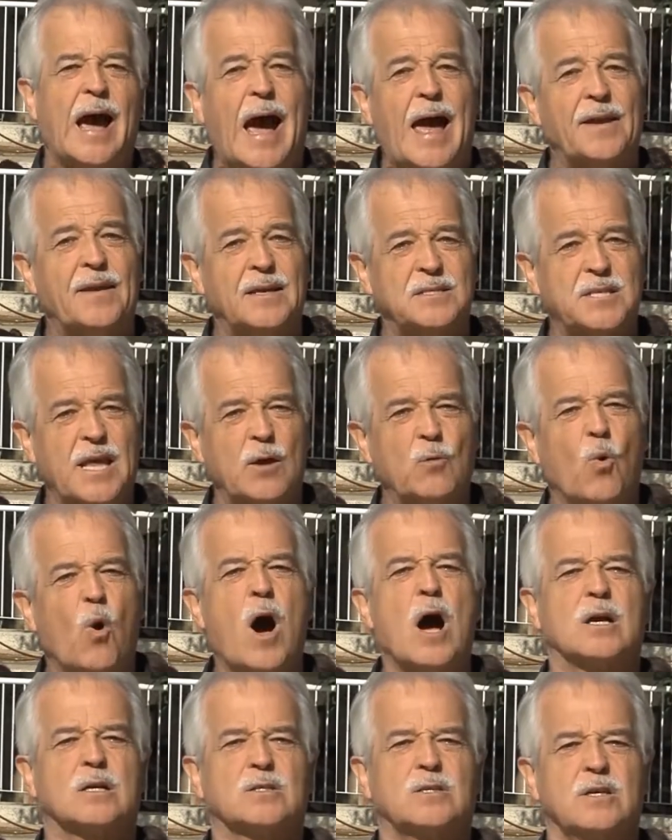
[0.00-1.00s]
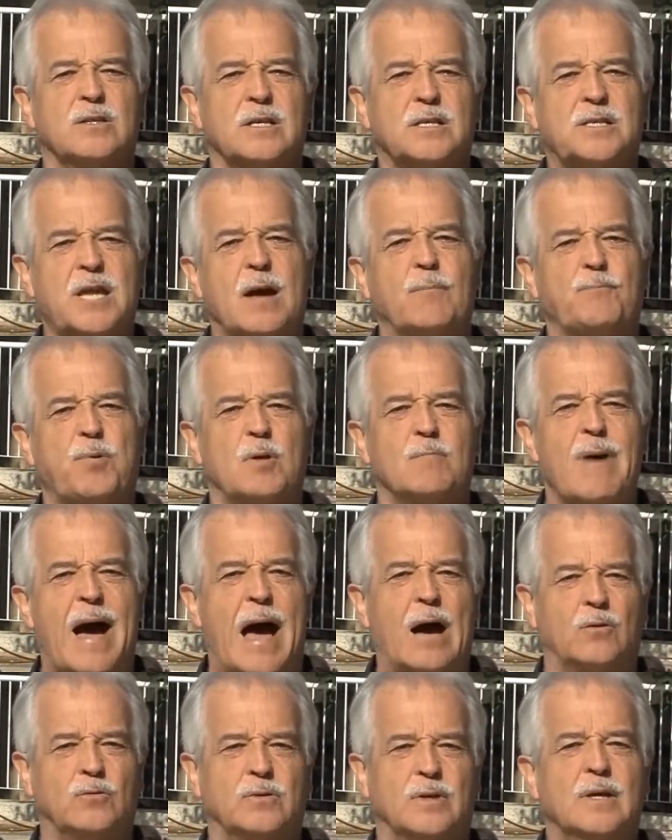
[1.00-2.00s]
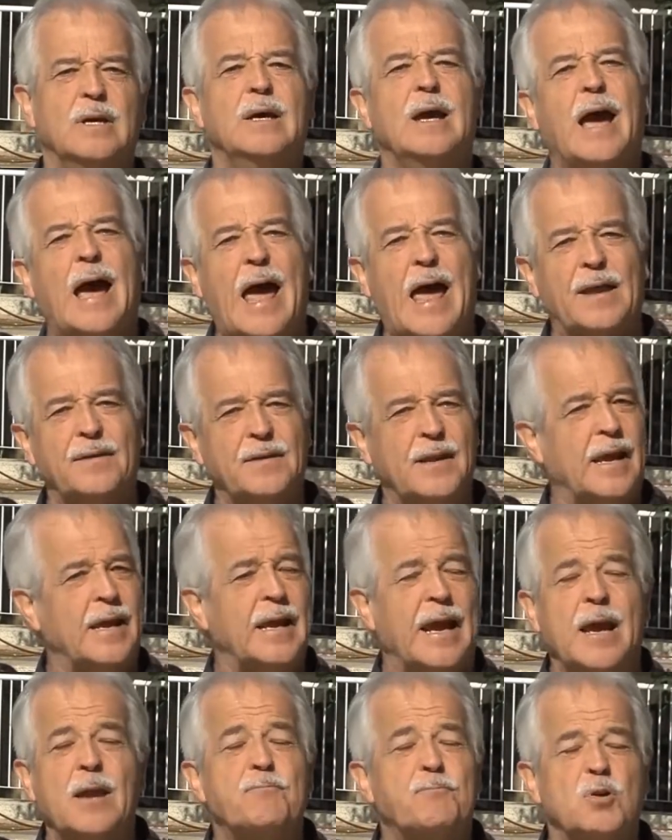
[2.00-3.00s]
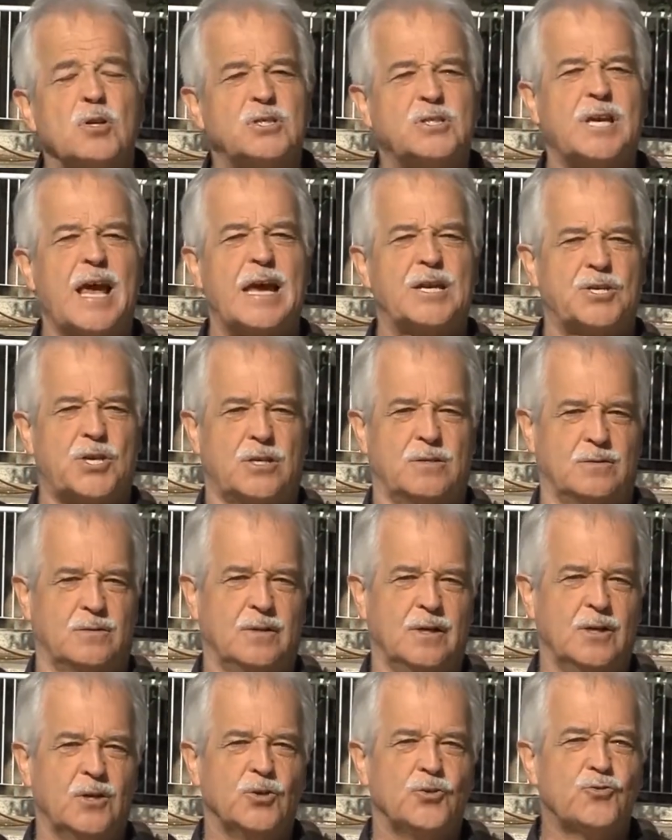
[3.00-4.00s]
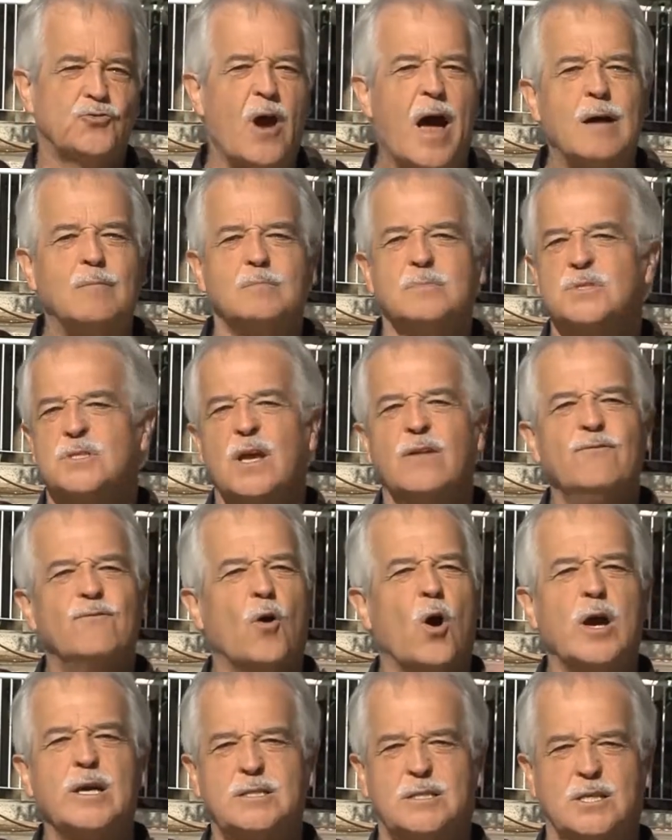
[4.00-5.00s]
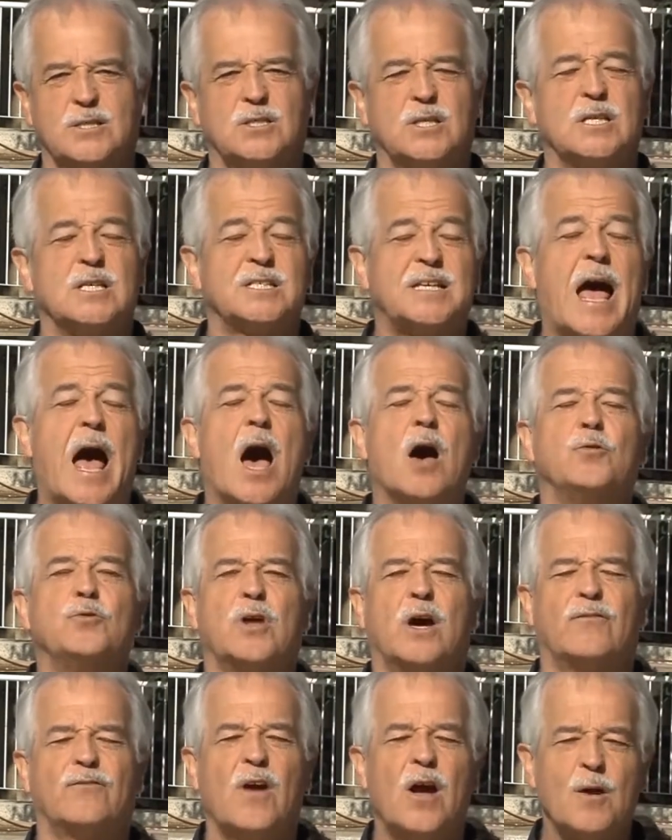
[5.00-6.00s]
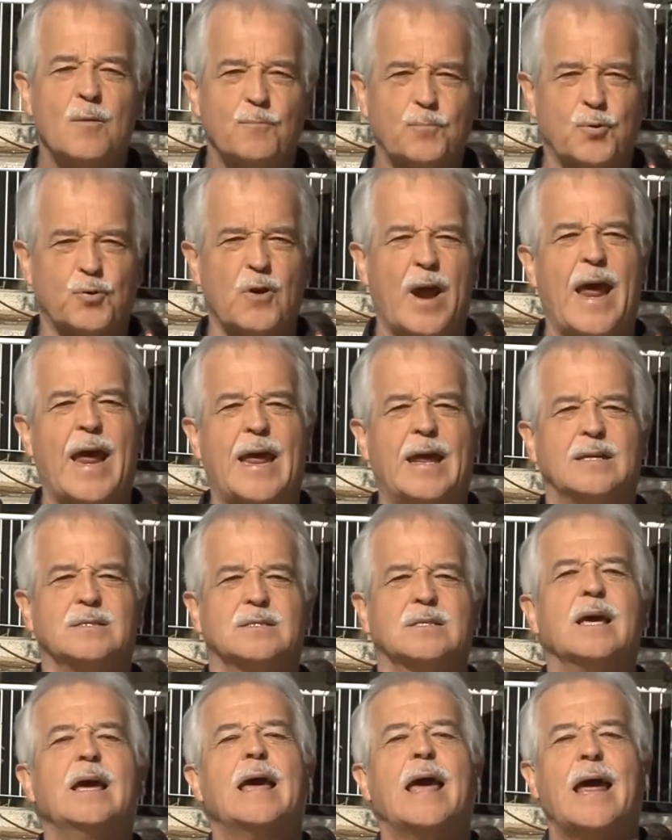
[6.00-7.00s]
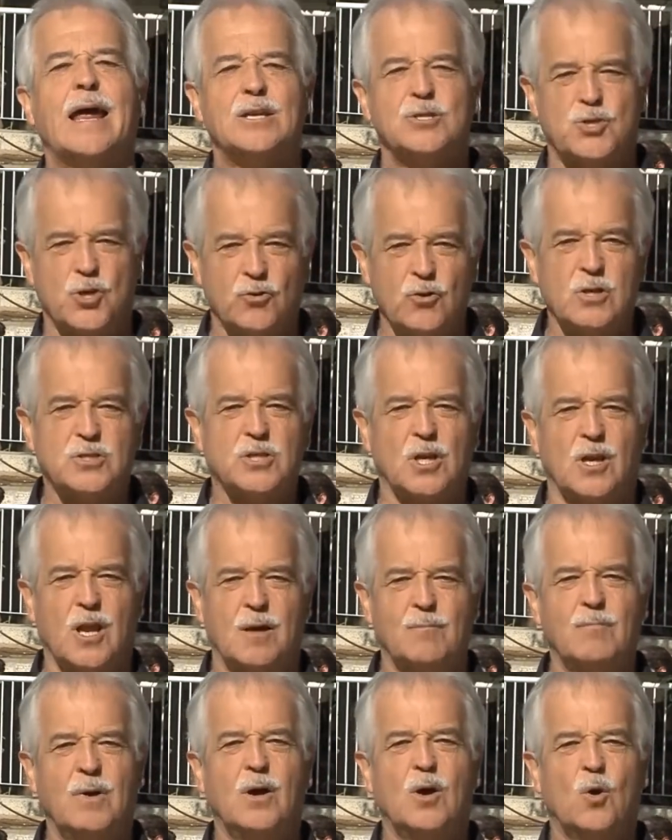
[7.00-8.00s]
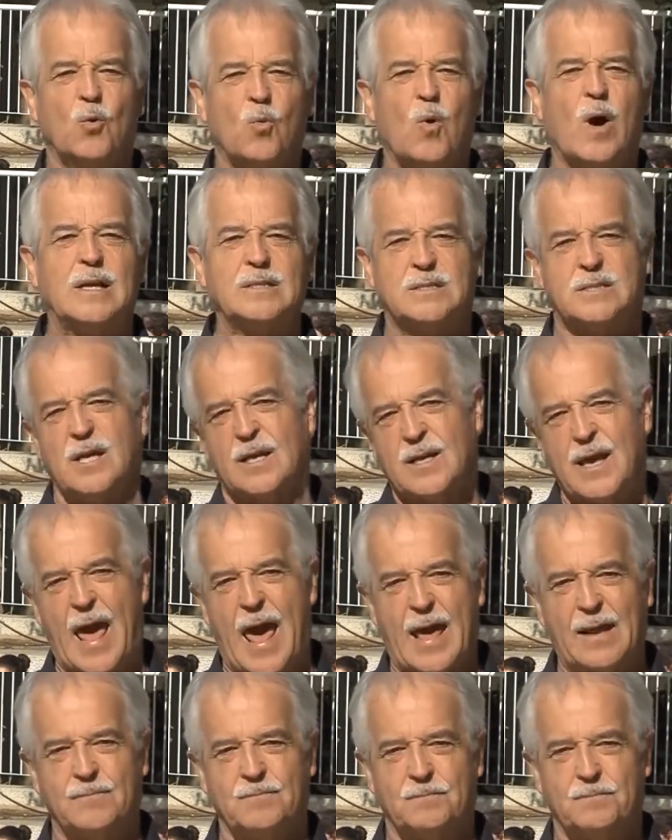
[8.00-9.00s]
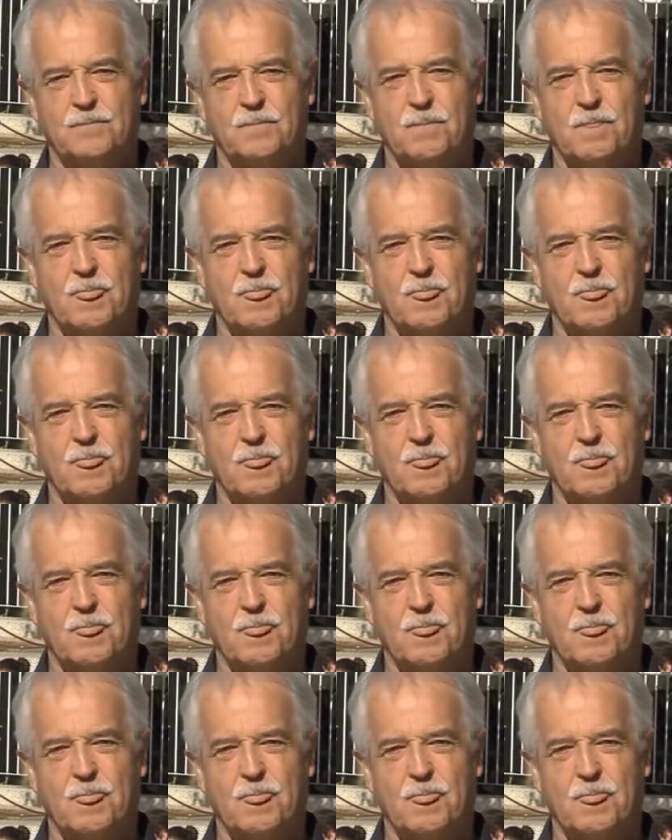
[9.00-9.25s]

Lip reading: And as they walk to the Temple Mount, and in procession, drums and voices, the sound of praise in Jerusalem once again.